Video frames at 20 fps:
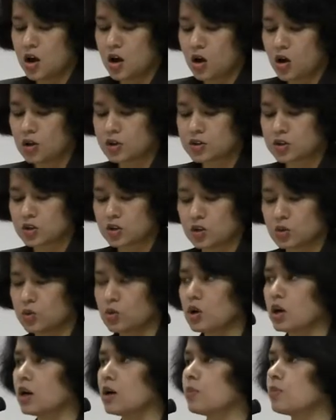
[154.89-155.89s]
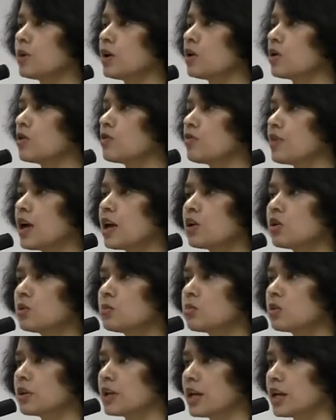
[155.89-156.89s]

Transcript: Also, our valuable